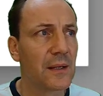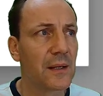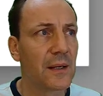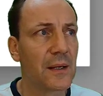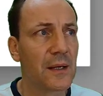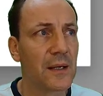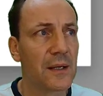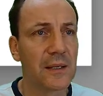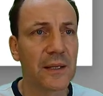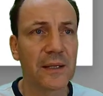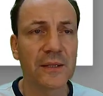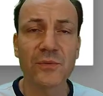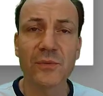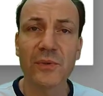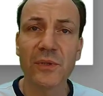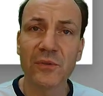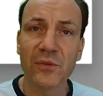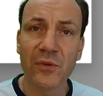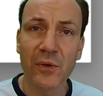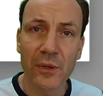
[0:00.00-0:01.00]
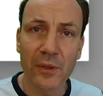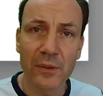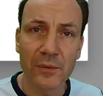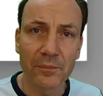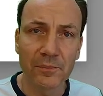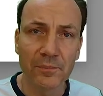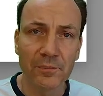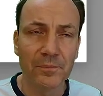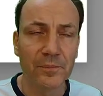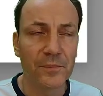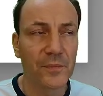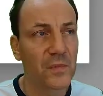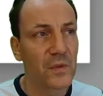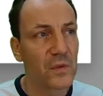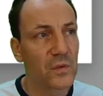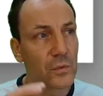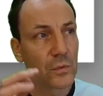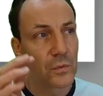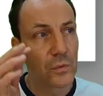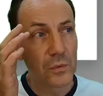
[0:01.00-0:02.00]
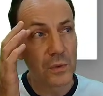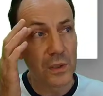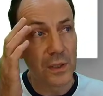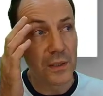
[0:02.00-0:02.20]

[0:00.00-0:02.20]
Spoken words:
Let's return to